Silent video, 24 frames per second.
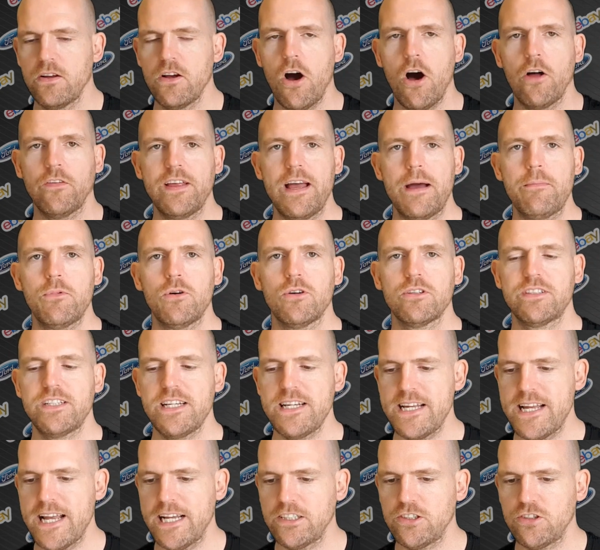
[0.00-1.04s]
On the MOT
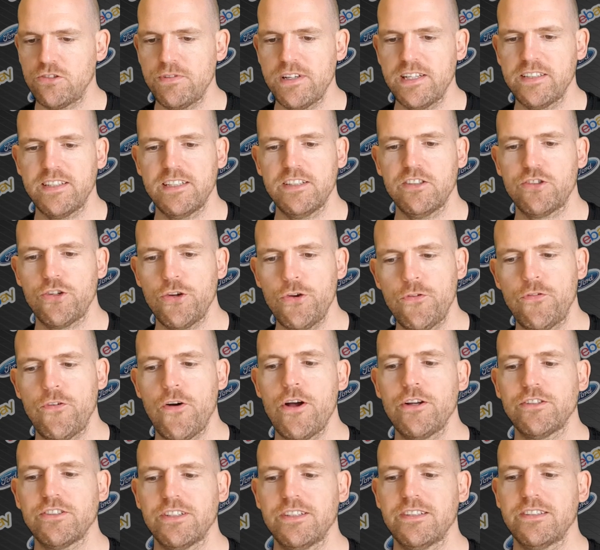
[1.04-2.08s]
history, it's in
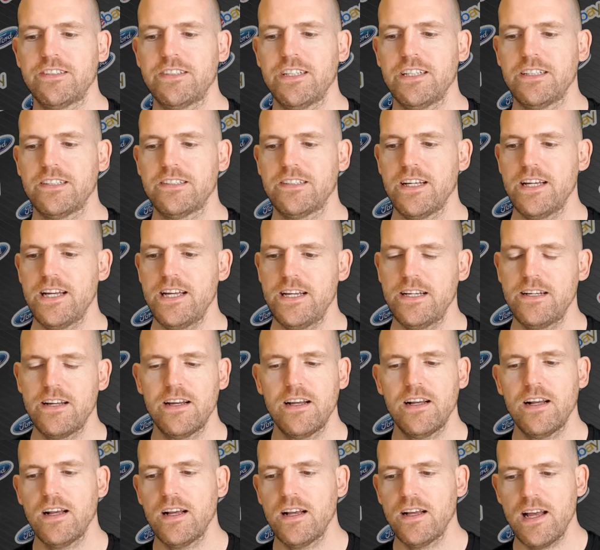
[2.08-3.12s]
2016.
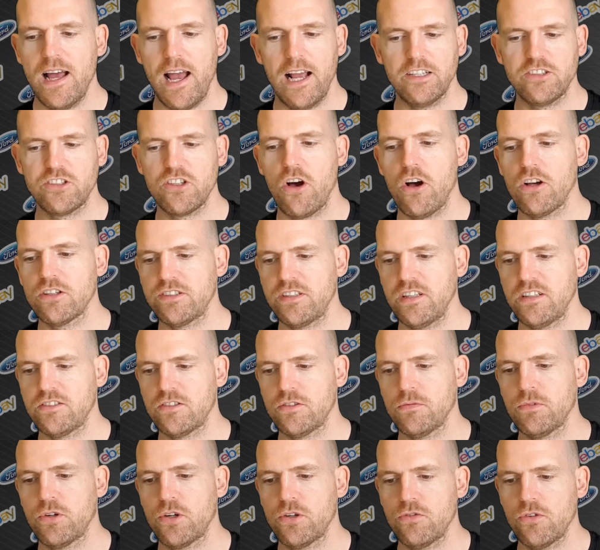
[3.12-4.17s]
Exhaust
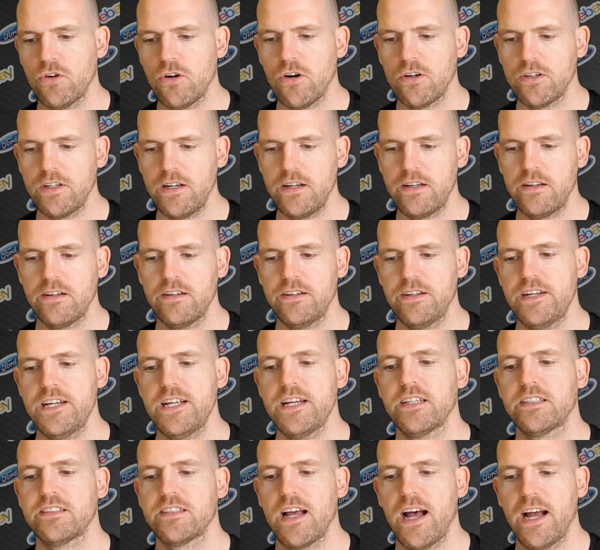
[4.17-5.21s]
system corroded,
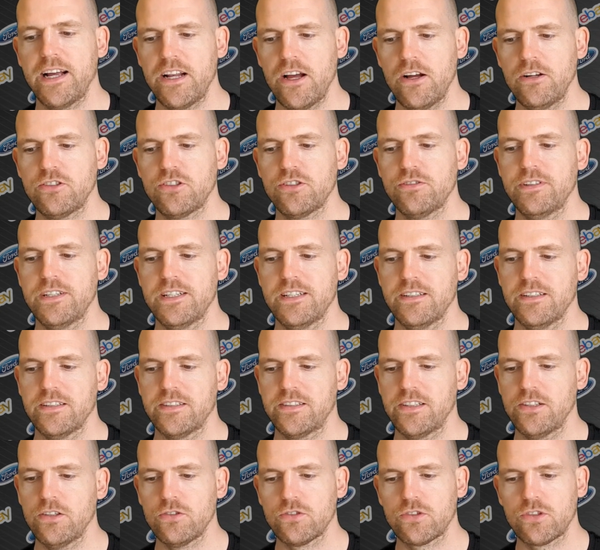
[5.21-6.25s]
near side outer and inner
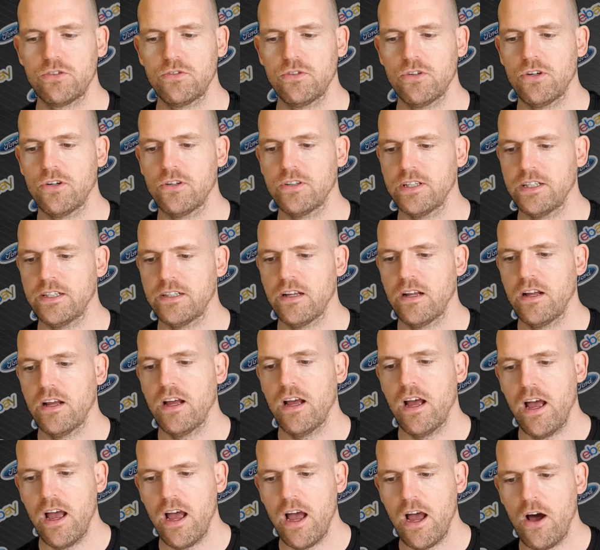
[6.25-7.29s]
sills corroded,
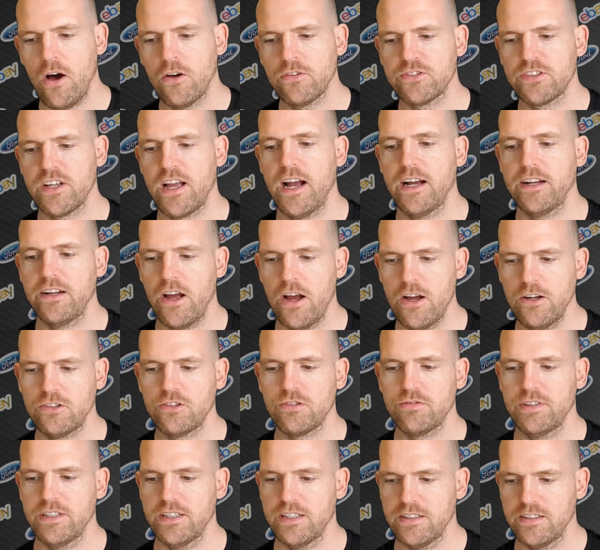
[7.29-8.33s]
offside
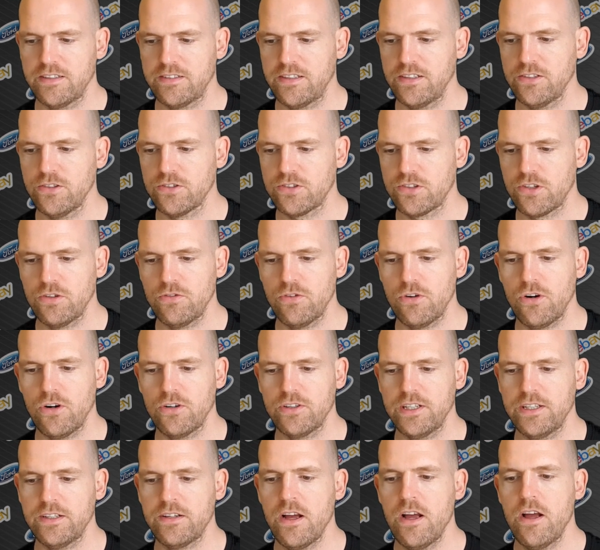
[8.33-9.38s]
outer and inner sills
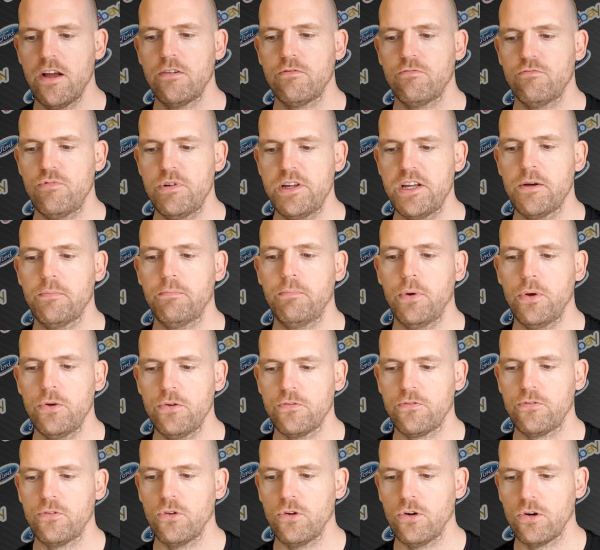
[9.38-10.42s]
corroded, rear
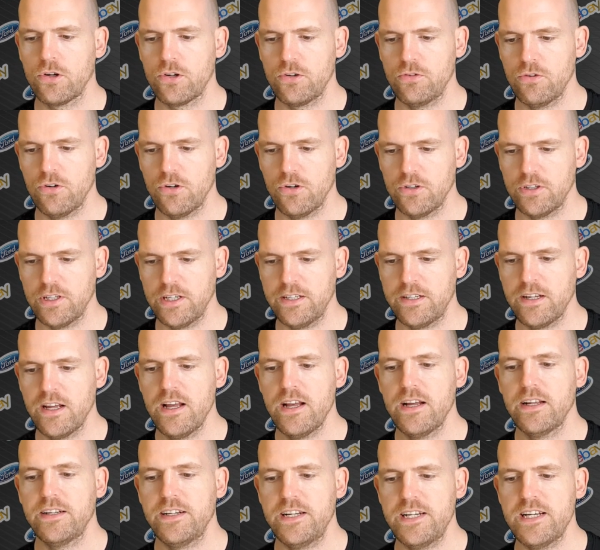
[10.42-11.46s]
boot floor corroded,
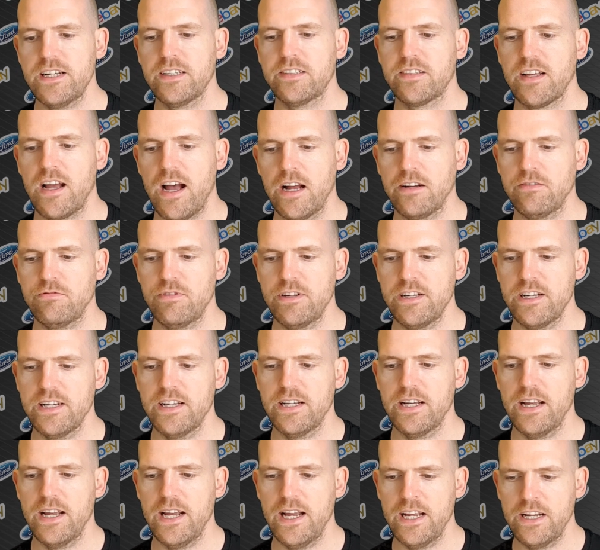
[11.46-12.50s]
near side
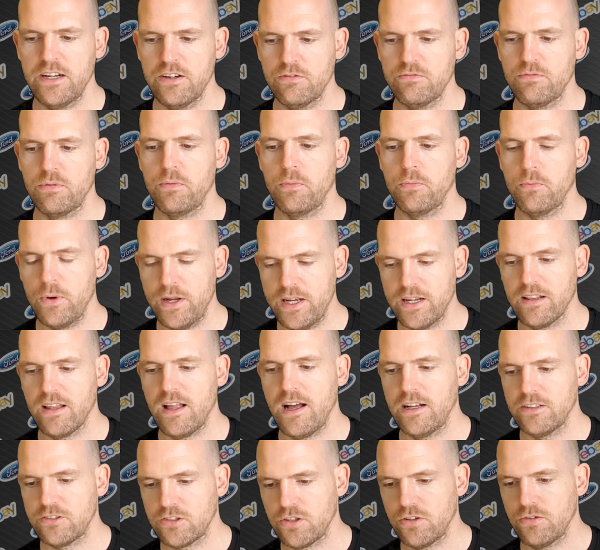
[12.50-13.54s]
rear inner wheel
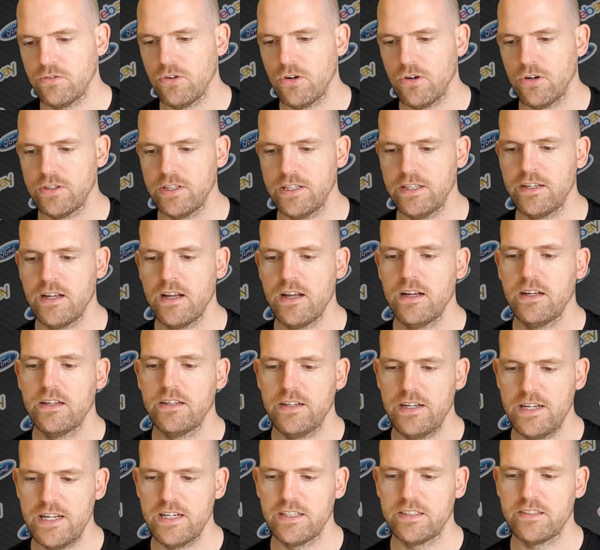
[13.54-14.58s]
arch corroded,
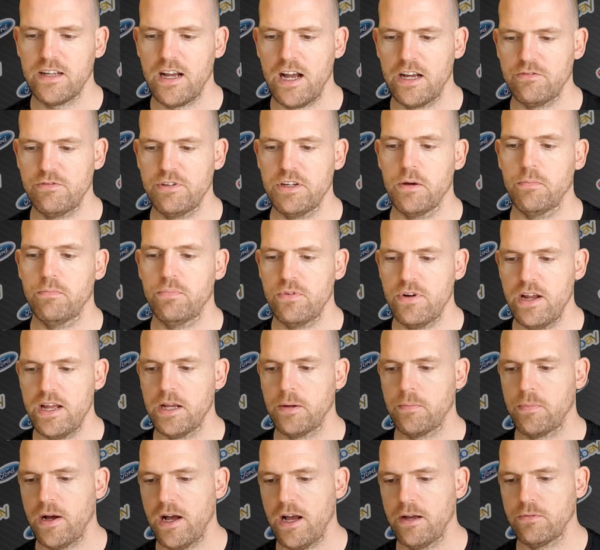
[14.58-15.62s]
near side rear
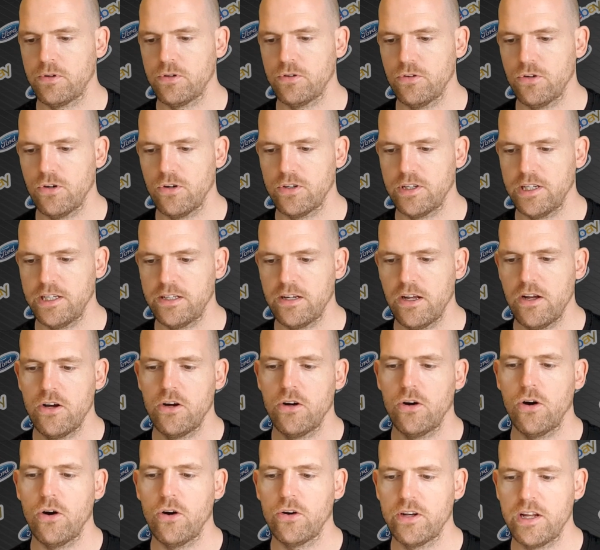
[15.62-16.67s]
brake pipe corroded,
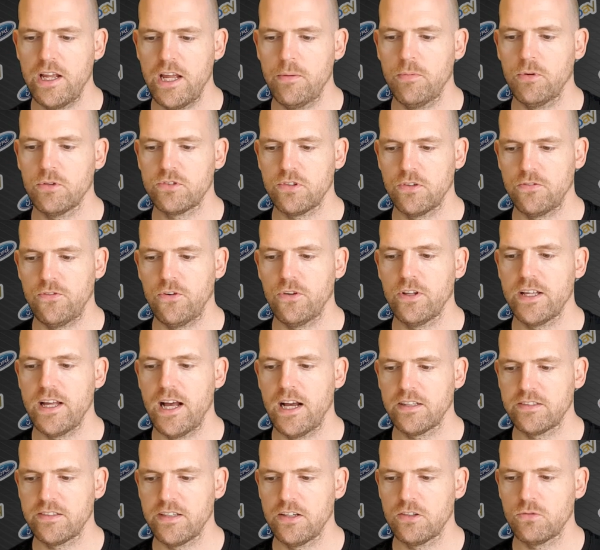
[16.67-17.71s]
unable to fully
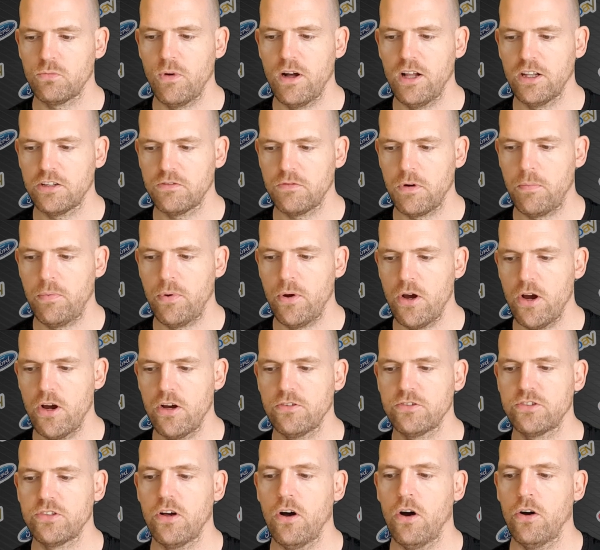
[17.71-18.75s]
access welding
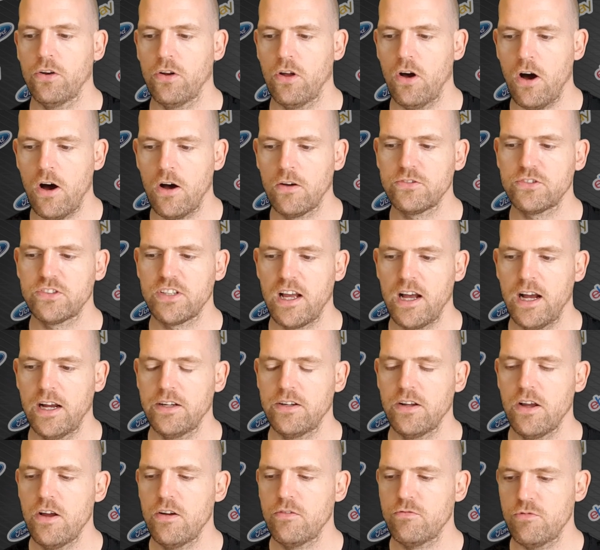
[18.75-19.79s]
repairs on
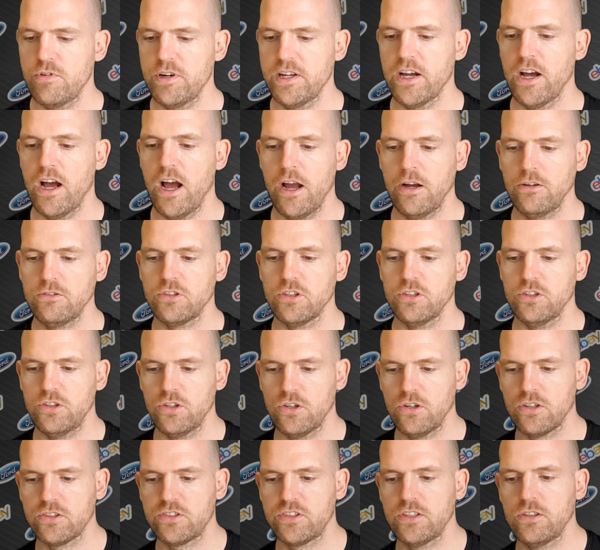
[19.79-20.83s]
offside rear outer
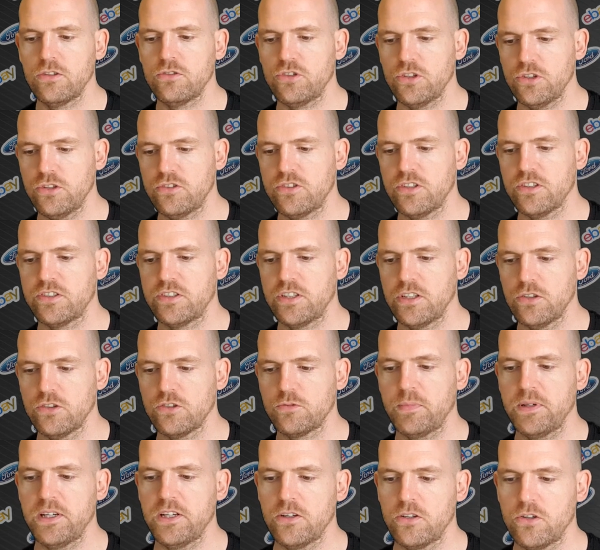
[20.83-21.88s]
door sill due to sills
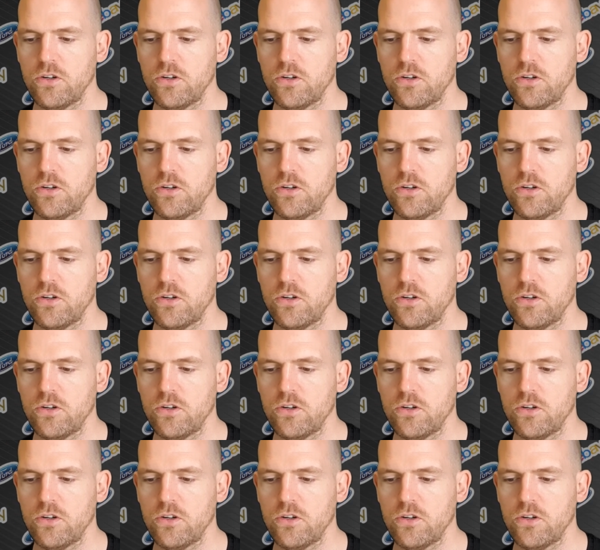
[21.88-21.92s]
being